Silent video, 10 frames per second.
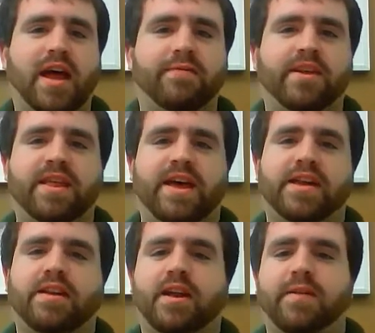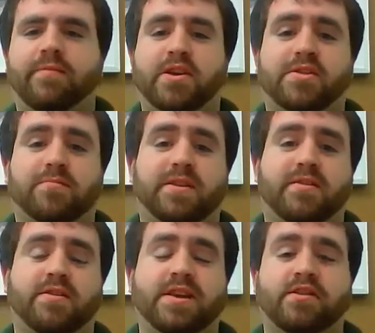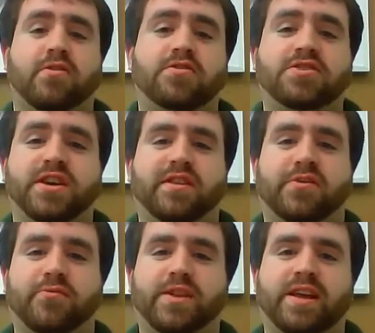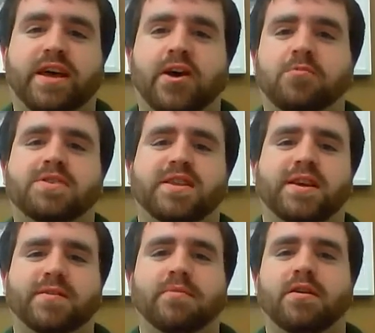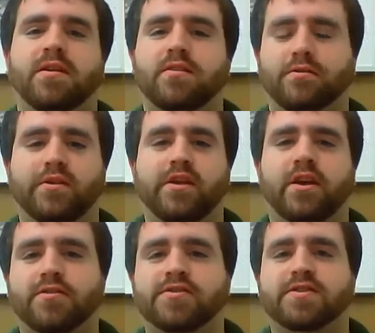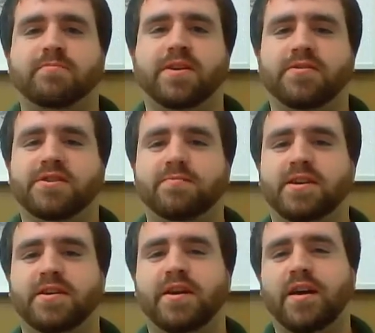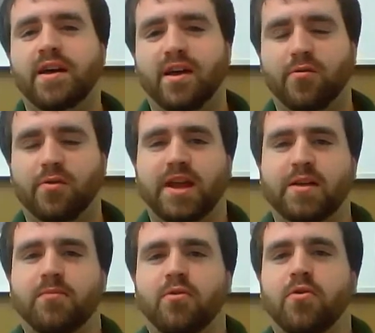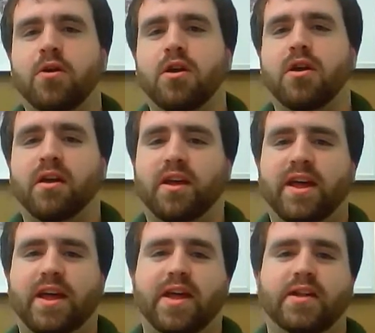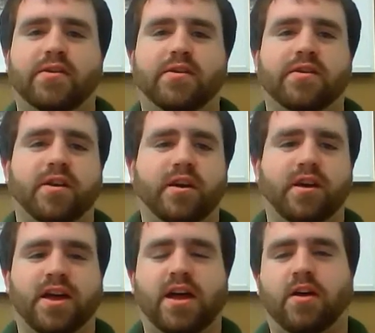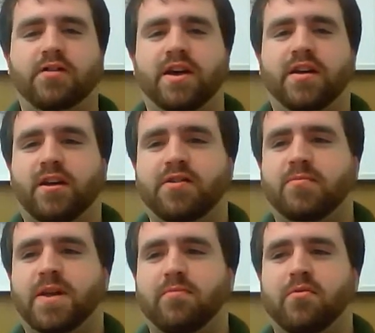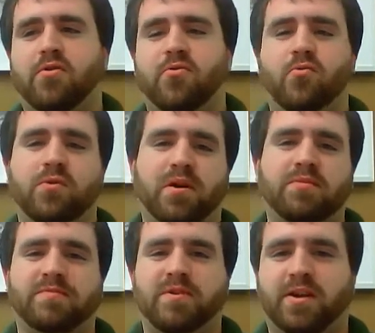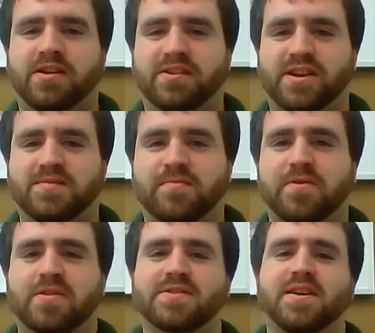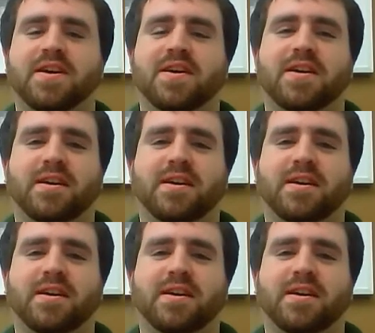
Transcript: having that information about the technology, I think, really helps them, or the authors appear to be relatable, and unlike other people who would probably be writing textbooks,